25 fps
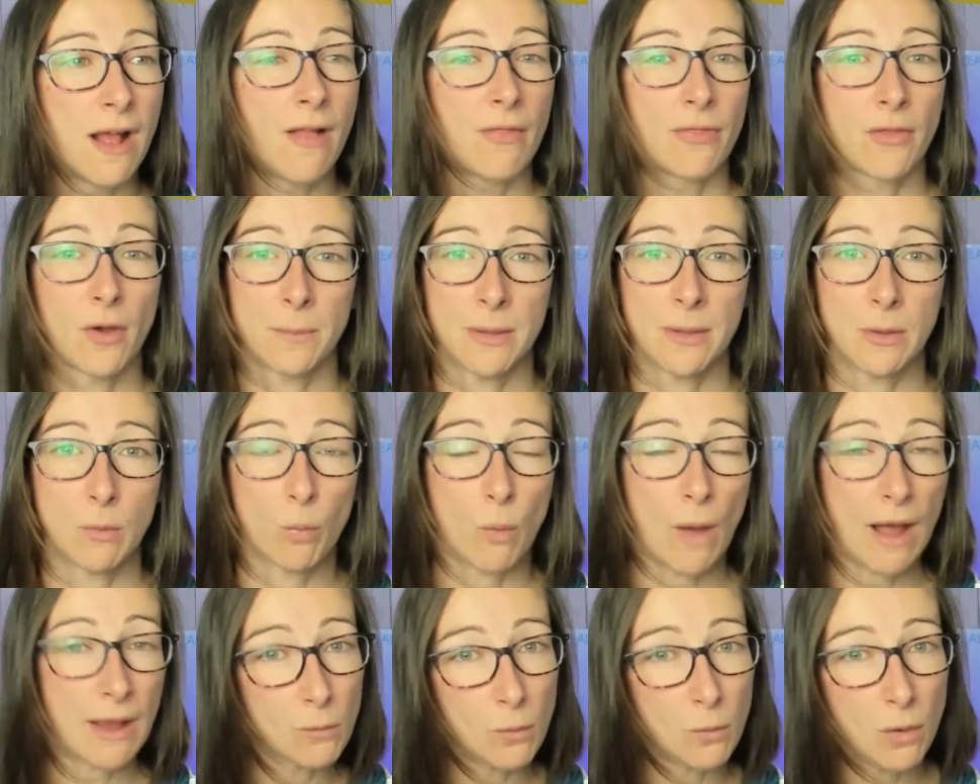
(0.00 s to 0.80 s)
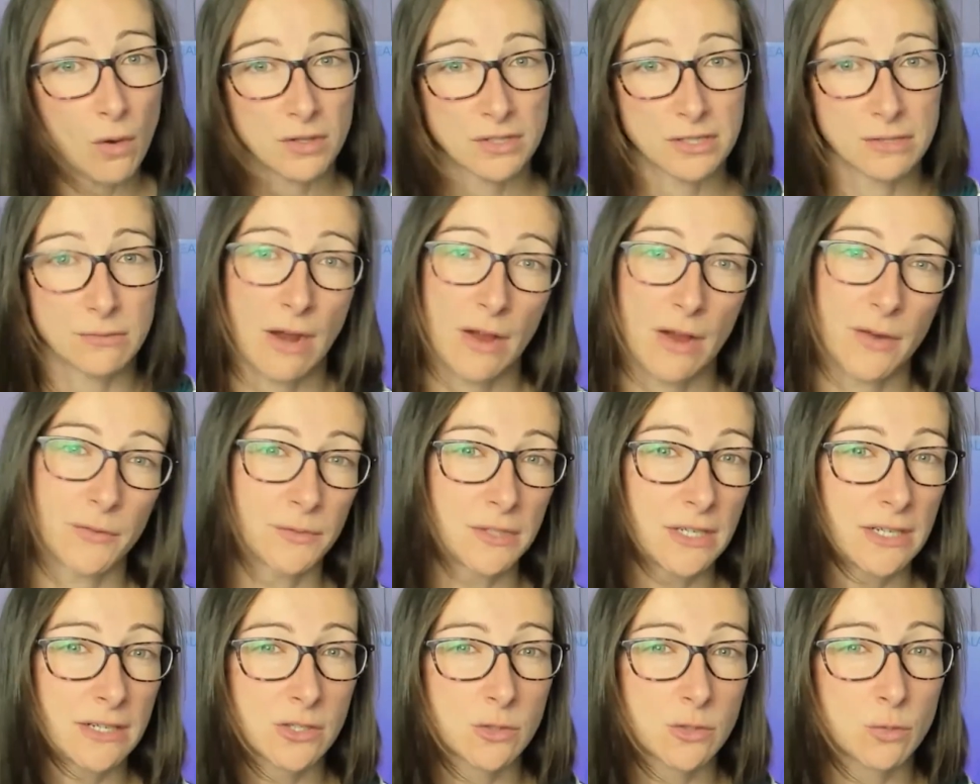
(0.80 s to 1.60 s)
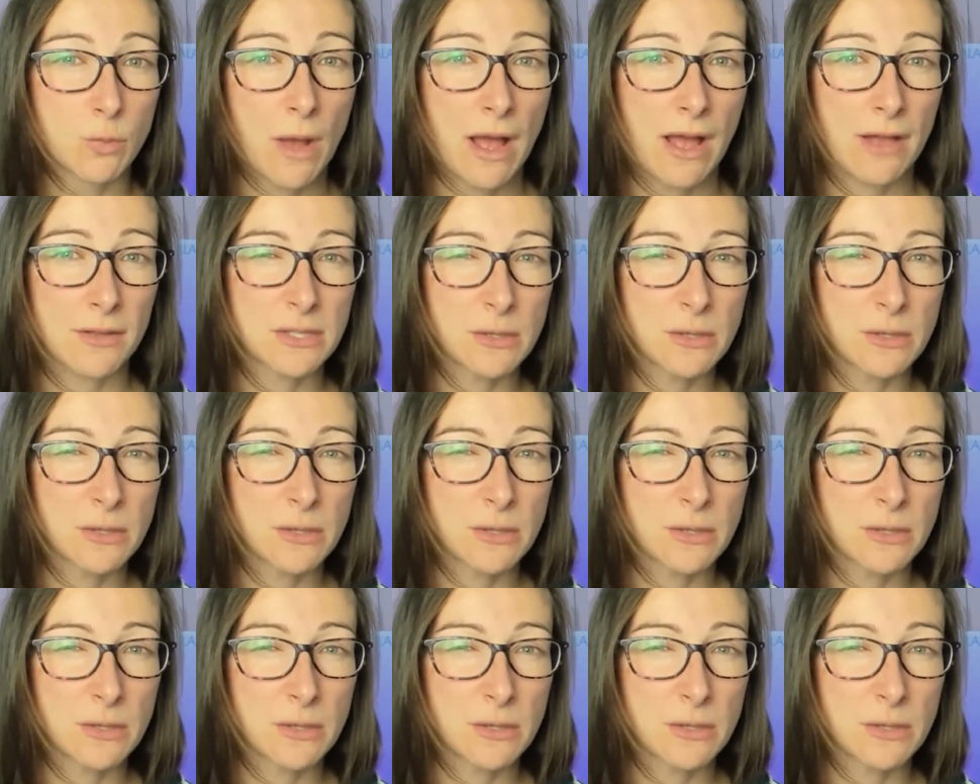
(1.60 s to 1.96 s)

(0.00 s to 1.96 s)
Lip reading: There'll be whitewater rafting as well,